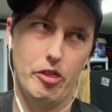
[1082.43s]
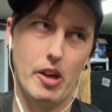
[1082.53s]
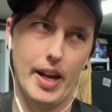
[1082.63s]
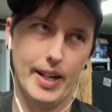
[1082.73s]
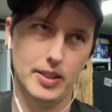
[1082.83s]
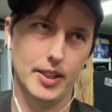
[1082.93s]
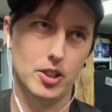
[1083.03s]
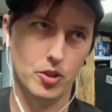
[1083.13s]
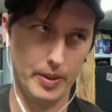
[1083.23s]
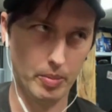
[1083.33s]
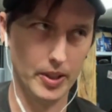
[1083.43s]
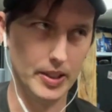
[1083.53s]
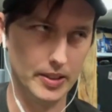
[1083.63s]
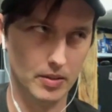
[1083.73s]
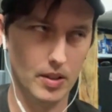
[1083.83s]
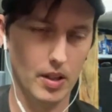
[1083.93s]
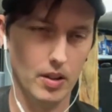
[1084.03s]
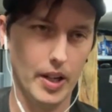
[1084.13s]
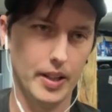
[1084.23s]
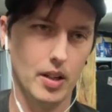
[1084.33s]
that has a screen printed
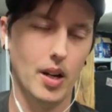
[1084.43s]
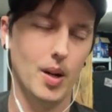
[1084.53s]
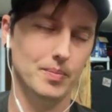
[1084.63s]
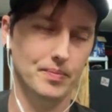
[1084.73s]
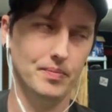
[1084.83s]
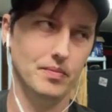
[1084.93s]
like um.